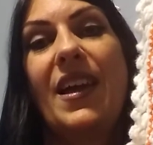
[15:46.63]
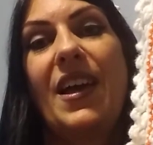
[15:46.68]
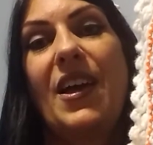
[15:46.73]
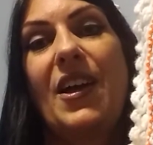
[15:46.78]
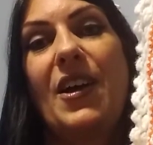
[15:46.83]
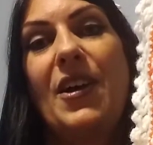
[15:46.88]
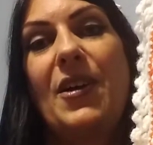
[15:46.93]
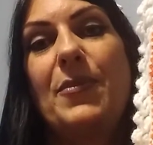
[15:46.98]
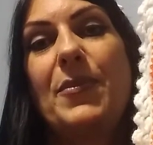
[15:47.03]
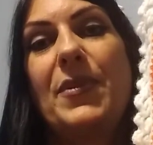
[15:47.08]

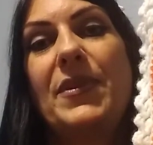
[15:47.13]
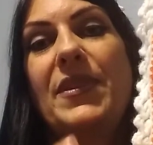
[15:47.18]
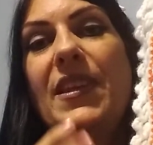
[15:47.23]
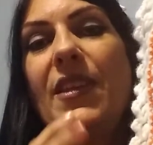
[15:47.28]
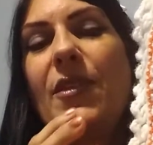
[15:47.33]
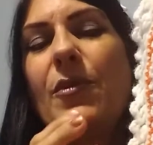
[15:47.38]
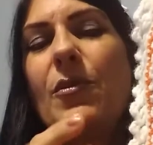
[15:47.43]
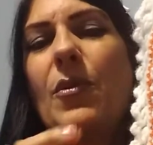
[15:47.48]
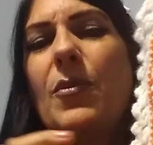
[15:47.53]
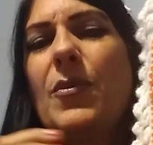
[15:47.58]
But the
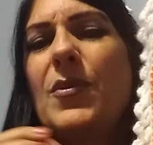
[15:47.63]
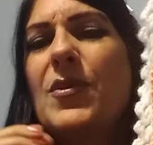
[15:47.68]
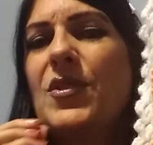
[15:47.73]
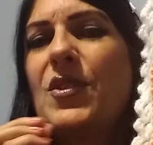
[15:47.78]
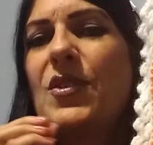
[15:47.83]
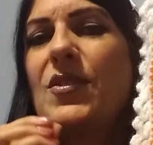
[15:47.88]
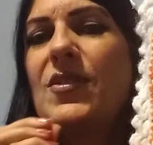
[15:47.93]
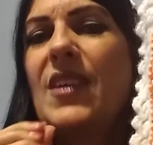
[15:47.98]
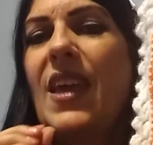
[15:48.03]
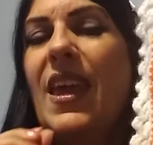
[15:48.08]
other one was
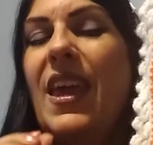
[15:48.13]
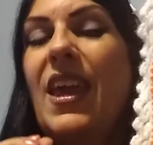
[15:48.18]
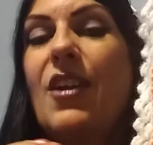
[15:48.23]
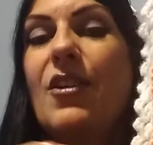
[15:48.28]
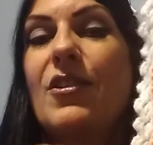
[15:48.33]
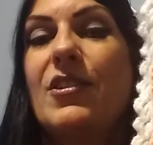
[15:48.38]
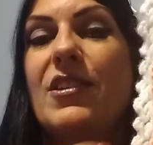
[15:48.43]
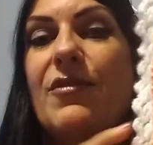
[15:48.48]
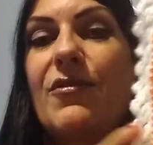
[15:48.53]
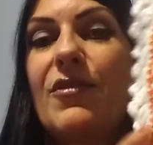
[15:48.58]
just a
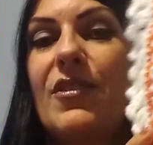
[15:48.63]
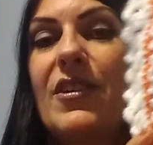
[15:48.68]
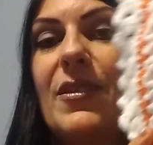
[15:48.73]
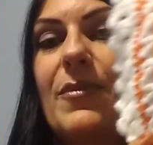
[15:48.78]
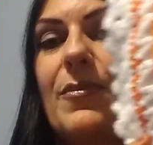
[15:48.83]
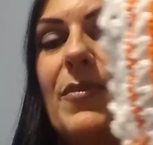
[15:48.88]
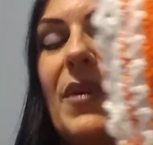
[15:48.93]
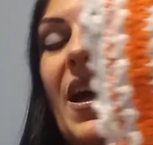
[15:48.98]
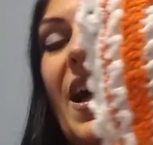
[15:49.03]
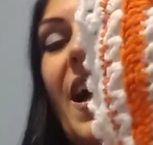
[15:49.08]
hair different.
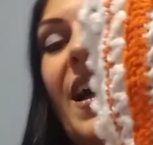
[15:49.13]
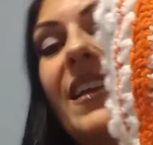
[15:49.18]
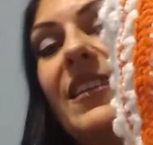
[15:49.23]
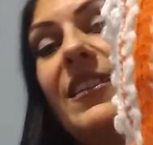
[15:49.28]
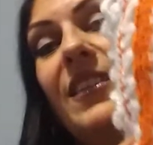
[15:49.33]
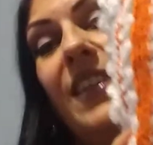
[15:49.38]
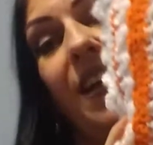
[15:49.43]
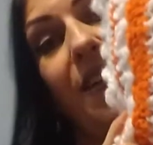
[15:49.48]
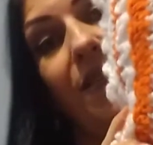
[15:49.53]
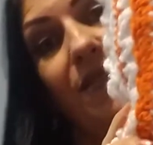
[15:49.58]
But I
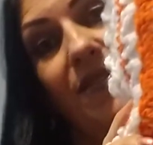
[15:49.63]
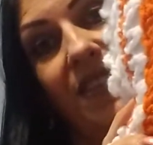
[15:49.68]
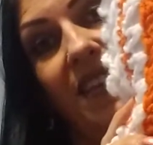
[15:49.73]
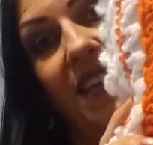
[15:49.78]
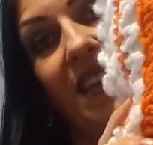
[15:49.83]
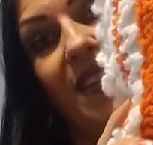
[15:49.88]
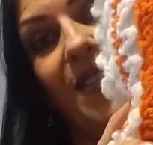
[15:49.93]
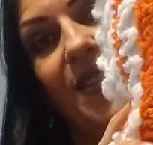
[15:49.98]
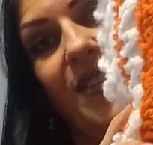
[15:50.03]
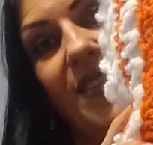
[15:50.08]
love
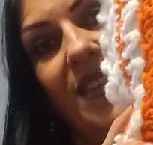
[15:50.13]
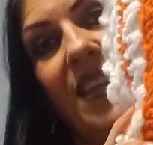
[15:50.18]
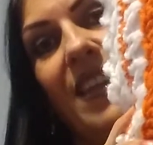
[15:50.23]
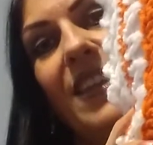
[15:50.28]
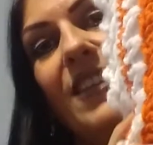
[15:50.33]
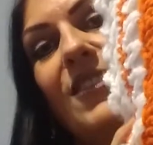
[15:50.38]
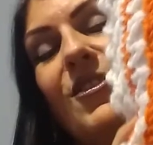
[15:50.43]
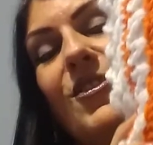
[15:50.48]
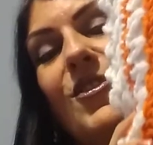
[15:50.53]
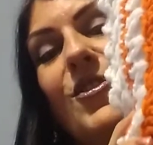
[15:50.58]
this.
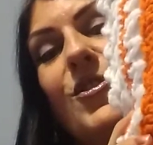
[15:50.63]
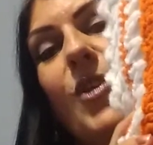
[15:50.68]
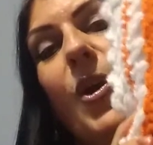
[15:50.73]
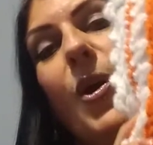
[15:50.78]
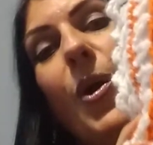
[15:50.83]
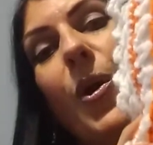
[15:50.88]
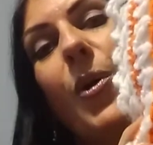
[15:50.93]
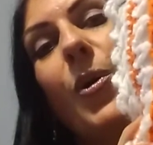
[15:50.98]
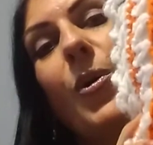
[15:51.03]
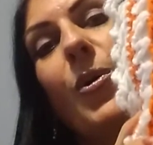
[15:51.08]
It's
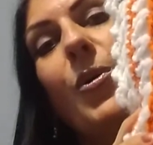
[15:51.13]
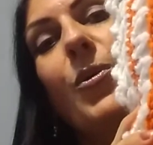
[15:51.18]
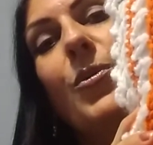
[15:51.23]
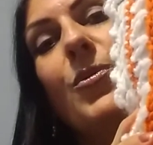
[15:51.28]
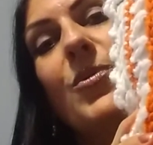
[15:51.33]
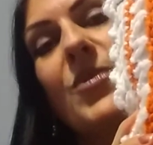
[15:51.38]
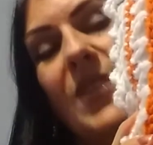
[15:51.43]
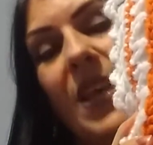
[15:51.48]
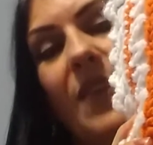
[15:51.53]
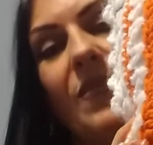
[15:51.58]
so
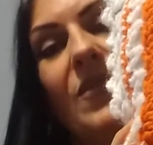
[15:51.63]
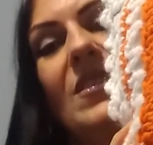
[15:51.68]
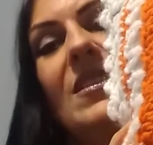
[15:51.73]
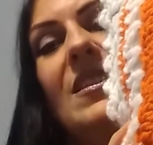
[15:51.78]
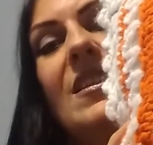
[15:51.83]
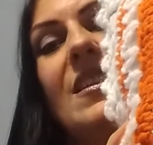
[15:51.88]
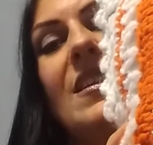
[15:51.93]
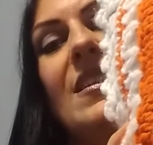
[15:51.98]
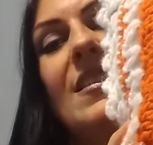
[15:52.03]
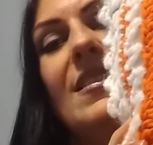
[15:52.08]

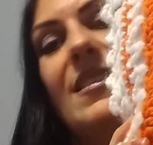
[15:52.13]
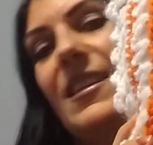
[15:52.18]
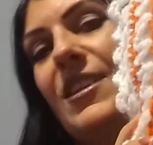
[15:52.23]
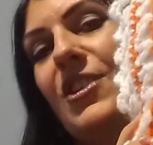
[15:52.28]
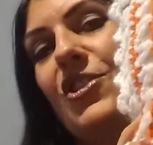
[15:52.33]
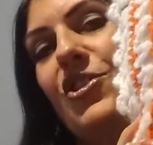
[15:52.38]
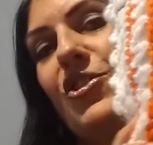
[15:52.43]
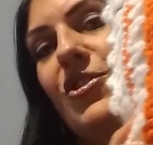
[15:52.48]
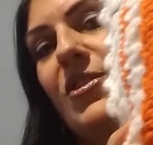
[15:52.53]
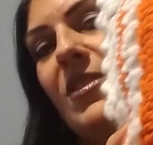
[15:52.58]
70s
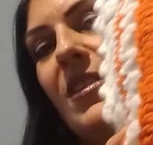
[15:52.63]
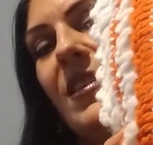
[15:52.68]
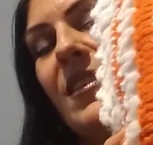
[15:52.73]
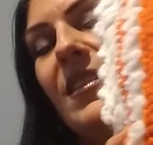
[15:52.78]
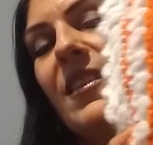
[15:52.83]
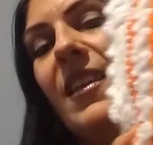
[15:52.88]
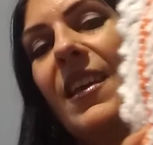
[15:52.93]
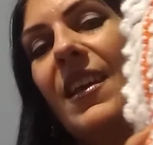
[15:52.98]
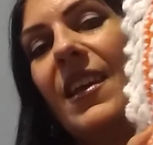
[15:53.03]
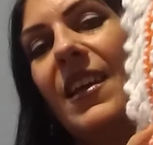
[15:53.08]
ish, and